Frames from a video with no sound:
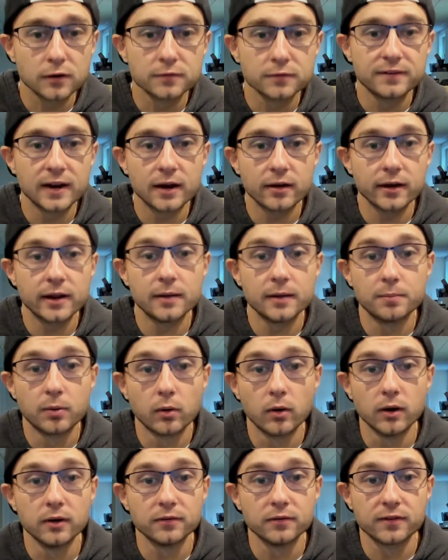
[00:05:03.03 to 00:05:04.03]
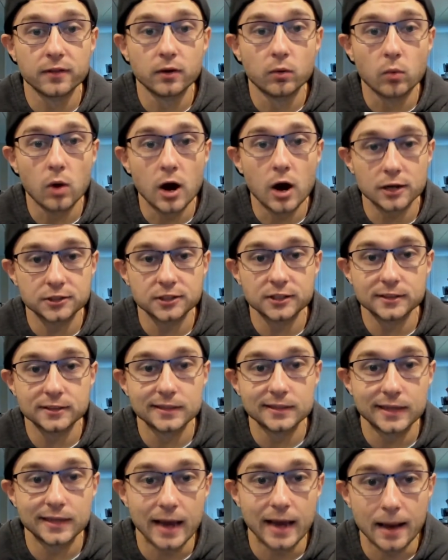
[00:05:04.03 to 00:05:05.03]
very important for the
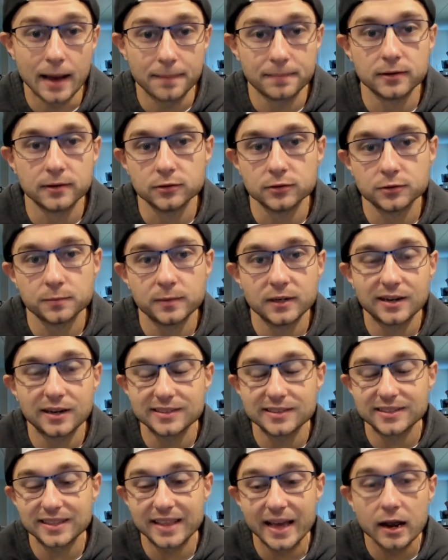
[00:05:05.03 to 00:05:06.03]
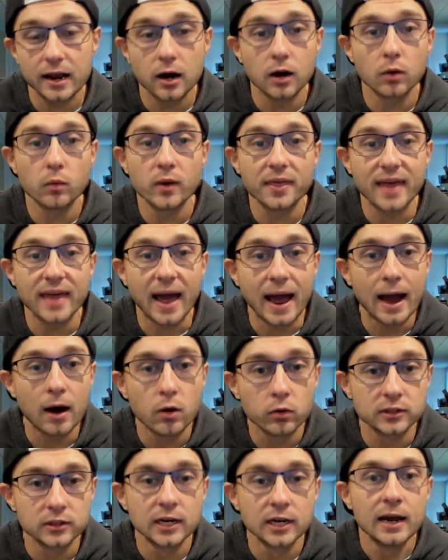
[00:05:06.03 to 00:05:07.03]
Washington Capitals because they are
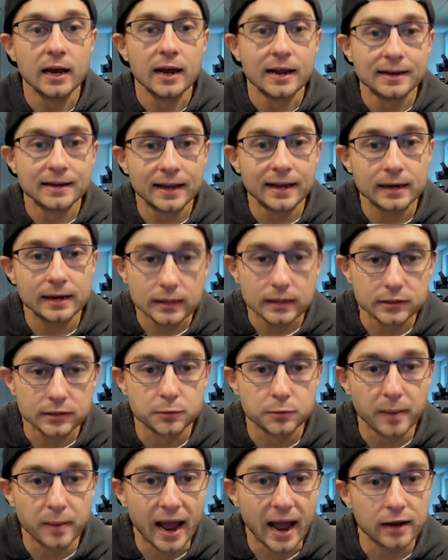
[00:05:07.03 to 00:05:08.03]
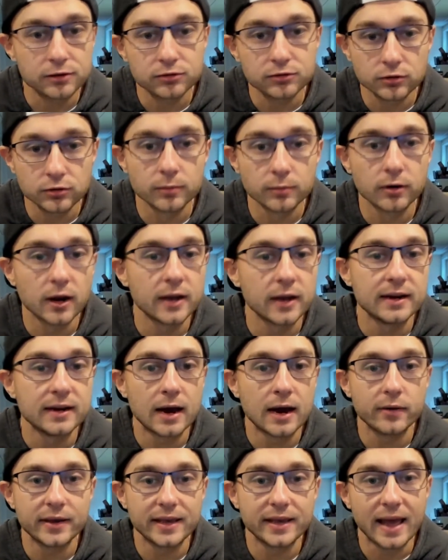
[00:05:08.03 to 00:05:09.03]
without Nicklas Backstrom right
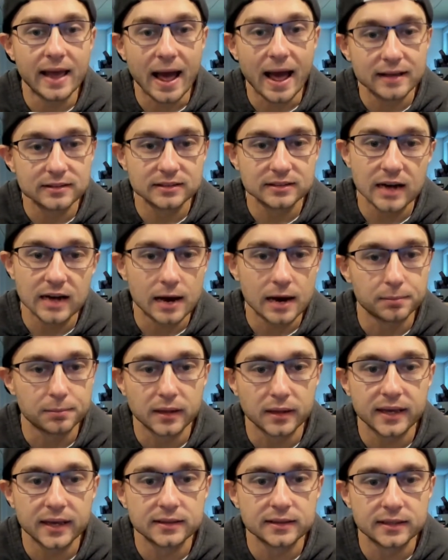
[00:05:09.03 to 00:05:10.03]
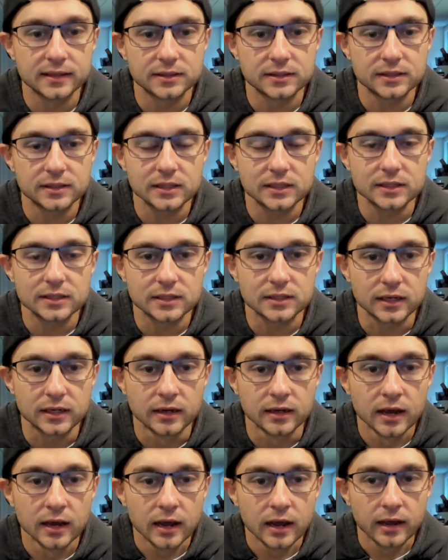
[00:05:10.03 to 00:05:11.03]
now. He has not played this
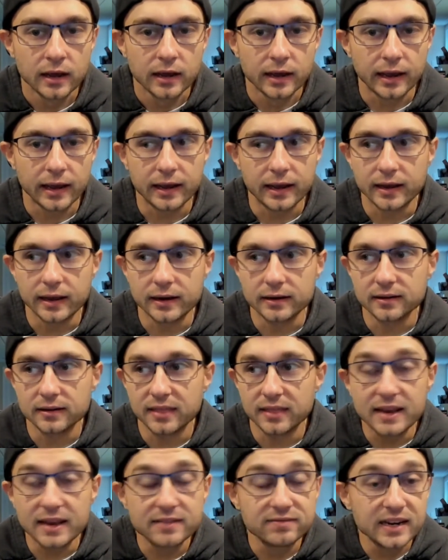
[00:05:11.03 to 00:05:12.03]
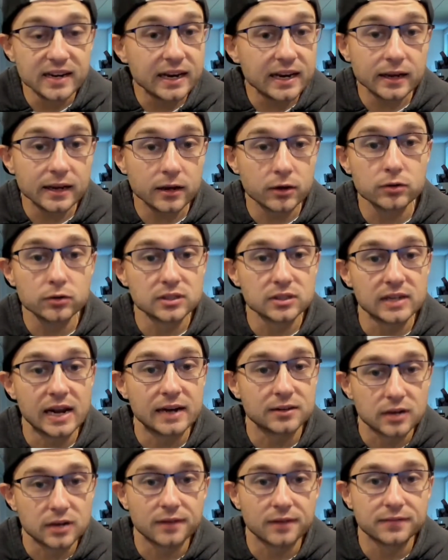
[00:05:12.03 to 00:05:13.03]
season, and they've needed
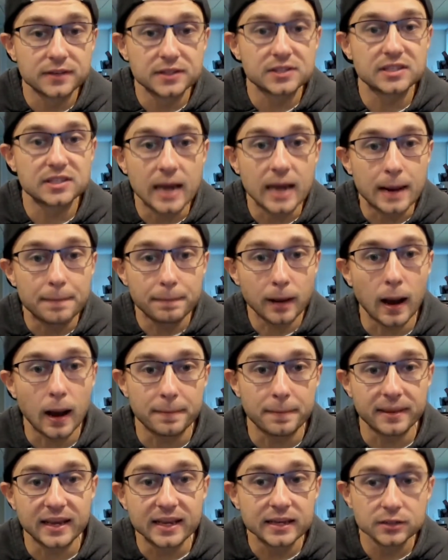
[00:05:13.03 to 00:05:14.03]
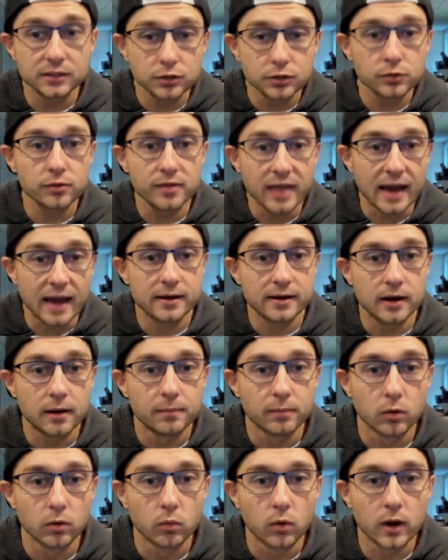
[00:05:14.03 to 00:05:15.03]
Kuznetsov to step up into that
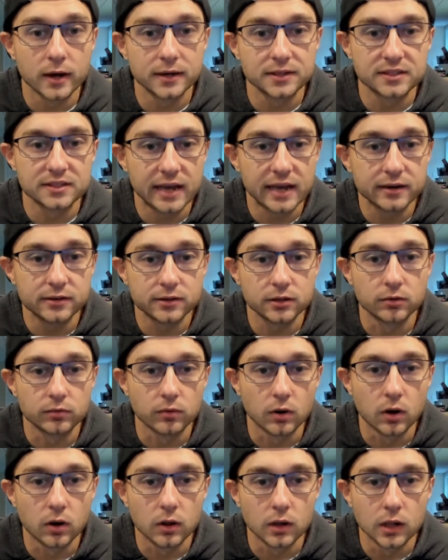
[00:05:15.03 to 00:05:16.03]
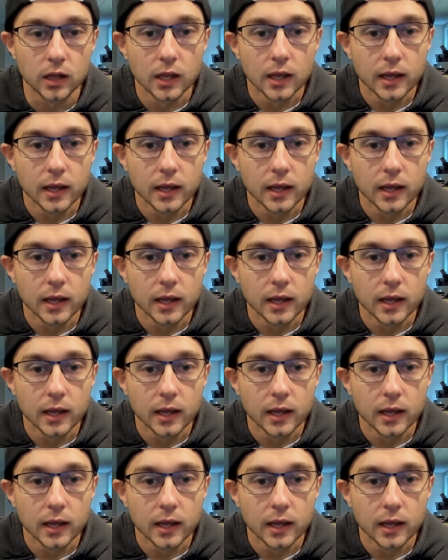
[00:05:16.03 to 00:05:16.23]
number one center role